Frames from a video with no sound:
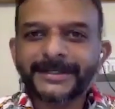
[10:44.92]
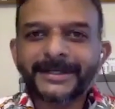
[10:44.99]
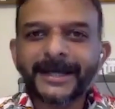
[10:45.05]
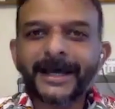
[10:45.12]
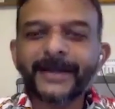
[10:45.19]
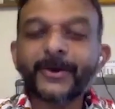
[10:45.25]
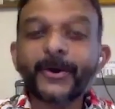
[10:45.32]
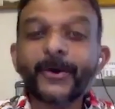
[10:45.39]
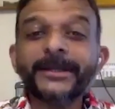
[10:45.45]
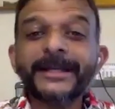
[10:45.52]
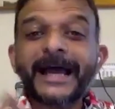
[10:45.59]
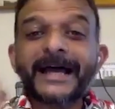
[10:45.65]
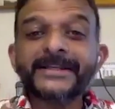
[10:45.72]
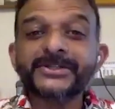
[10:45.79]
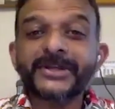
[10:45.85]
I'll call it
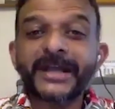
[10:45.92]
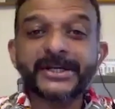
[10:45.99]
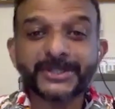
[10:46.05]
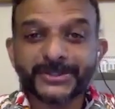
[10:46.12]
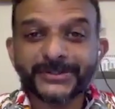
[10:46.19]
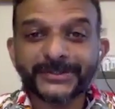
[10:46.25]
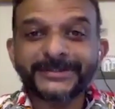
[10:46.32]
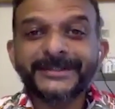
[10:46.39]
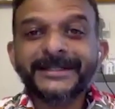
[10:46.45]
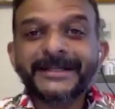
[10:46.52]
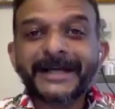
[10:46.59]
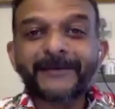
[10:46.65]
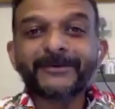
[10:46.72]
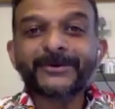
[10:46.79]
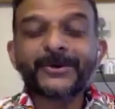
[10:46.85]
as rational,
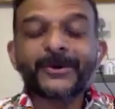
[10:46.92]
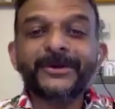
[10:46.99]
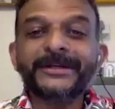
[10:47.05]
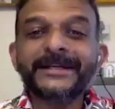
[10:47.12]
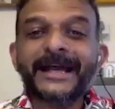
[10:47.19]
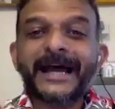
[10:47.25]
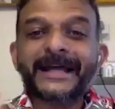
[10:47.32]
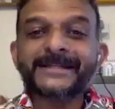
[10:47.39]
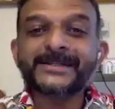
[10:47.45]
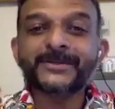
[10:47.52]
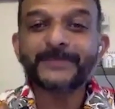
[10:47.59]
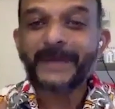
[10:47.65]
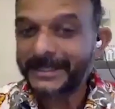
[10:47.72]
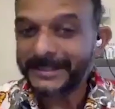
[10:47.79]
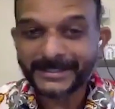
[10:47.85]
I will call it as
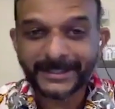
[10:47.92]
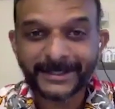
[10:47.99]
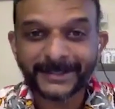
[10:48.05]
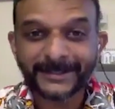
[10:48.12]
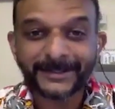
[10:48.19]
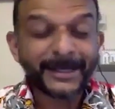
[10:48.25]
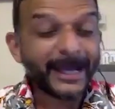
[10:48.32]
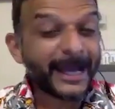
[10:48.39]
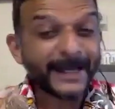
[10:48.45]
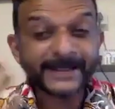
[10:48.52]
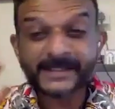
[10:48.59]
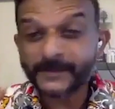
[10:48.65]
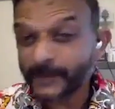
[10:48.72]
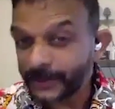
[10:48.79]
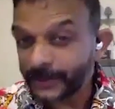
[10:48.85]
humanitarian, as
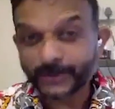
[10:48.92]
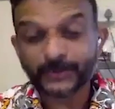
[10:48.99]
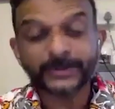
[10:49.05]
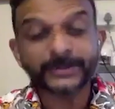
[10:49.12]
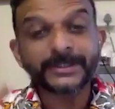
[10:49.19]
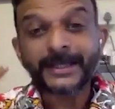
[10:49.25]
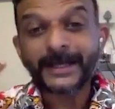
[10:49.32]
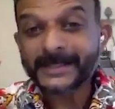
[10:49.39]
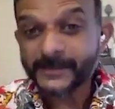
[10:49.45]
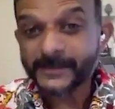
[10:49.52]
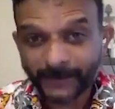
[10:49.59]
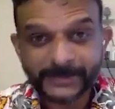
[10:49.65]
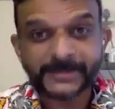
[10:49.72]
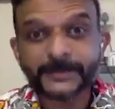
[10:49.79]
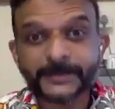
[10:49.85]
spiritual as
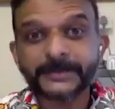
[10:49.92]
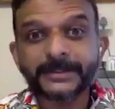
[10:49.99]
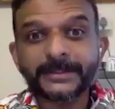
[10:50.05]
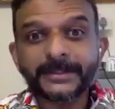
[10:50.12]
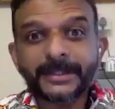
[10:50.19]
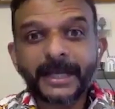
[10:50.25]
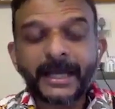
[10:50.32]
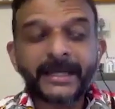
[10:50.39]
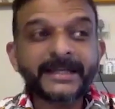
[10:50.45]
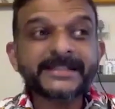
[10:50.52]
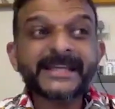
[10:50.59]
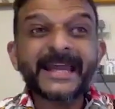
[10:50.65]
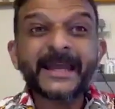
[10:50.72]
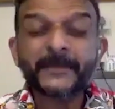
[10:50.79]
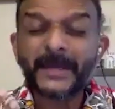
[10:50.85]
possible. And
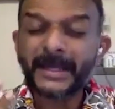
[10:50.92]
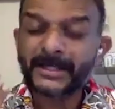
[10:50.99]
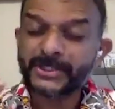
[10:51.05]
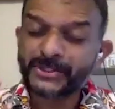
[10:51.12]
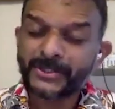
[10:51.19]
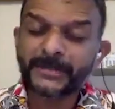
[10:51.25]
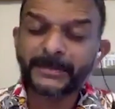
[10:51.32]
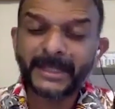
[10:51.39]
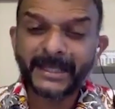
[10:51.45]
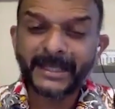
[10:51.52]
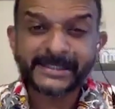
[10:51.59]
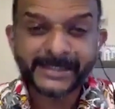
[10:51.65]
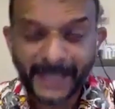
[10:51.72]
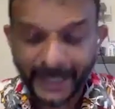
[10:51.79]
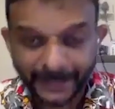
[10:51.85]
it's extremely
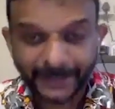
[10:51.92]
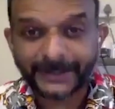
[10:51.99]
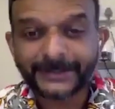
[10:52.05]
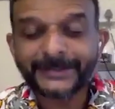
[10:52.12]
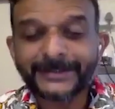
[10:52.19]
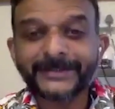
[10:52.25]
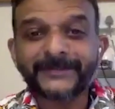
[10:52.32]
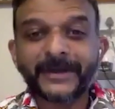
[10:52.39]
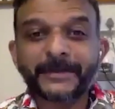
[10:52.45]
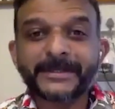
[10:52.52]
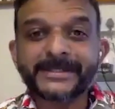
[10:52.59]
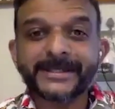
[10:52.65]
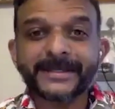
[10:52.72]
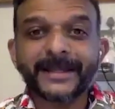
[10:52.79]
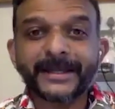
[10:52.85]
aesthetic, if I may
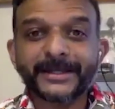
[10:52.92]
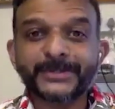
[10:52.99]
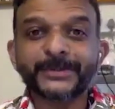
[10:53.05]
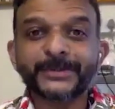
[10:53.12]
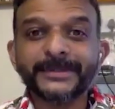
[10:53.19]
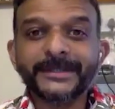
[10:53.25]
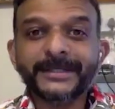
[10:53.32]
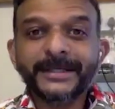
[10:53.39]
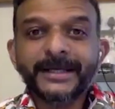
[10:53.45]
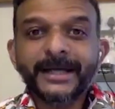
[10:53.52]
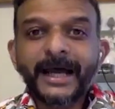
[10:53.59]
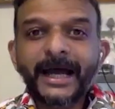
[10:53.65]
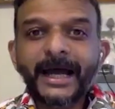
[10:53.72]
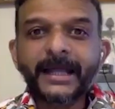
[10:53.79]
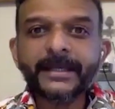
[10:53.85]
say that too.
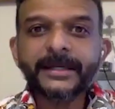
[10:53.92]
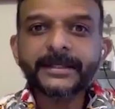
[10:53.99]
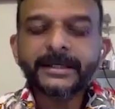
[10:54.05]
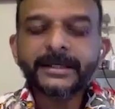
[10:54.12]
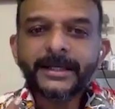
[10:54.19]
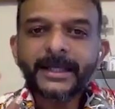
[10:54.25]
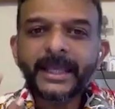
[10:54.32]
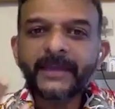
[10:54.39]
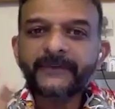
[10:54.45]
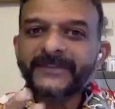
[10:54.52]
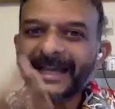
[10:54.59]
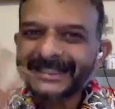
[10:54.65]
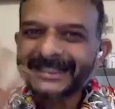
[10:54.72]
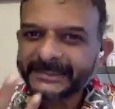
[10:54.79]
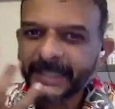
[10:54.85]
And if
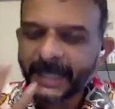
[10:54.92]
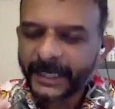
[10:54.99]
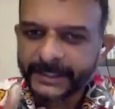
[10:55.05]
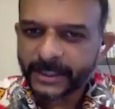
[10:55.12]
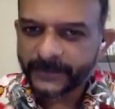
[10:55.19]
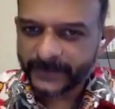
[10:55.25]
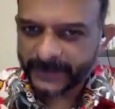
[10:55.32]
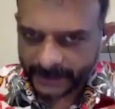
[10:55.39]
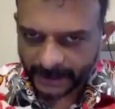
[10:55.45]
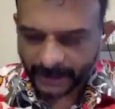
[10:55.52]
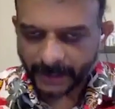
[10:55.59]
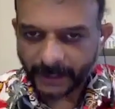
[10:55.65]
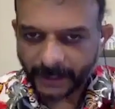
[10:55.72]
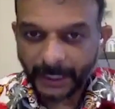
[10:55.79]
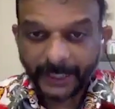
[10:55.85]
that's the idea of India,
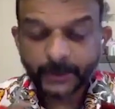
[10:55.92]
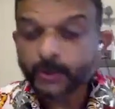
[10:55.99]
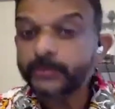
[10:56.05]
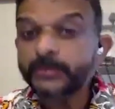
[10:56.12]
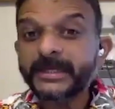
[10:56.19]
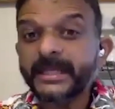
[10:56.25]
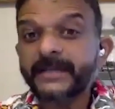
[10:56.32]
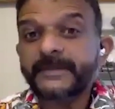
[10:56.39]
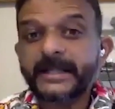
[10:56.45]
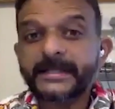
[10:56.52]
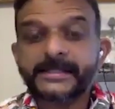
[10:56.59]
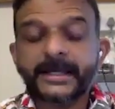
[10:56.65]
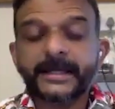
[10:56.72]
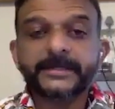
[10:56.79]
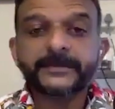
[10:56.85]
and I do believe that's
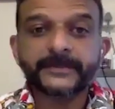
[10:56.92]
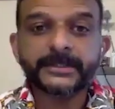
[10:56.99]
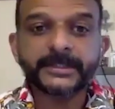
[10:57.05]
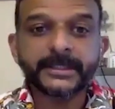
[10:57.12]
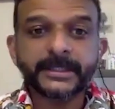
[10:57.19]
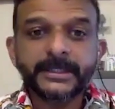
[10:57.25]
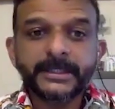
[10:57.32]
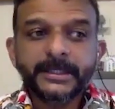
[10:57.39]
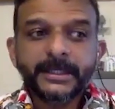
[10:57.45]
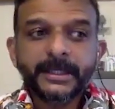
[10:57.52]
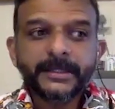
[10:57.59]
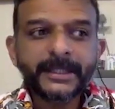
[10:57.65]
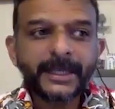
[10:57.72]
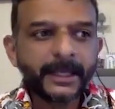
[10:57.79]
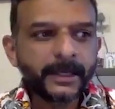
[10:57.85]
the idea of India,
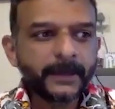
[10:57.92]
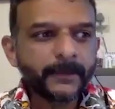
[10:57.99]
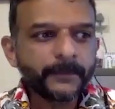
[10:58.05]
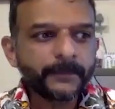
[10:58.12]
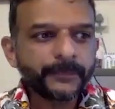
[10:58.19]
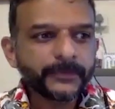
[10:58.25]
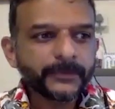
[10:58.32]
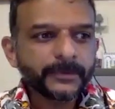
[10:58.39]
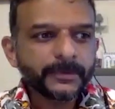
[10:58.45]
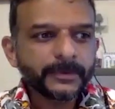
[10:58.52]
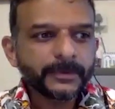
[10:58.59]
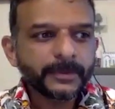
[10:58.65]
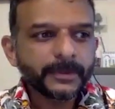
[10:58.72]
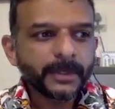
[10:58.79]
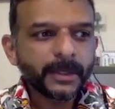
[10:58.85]
then
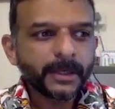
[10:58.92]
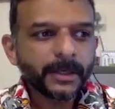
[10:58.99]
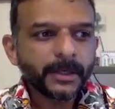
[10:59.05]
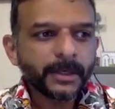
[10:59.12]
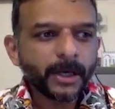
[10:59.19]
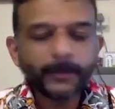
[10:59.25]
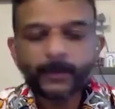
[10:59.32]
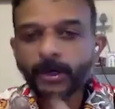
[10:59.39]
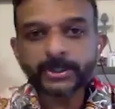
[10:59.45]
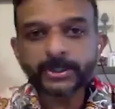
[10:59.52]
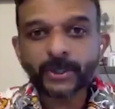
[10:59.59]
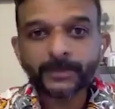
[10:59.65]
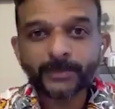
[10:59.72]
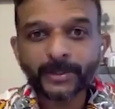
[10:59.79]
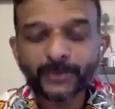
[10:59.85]
Amar
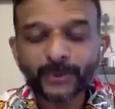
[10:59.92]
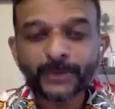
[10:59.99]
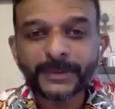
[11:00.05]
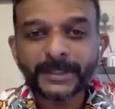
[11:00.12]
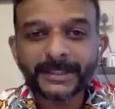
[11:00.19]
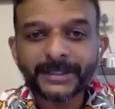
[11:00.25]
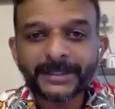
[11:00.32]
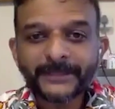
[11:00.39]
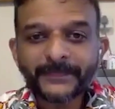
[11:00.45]
Janma Bhoomi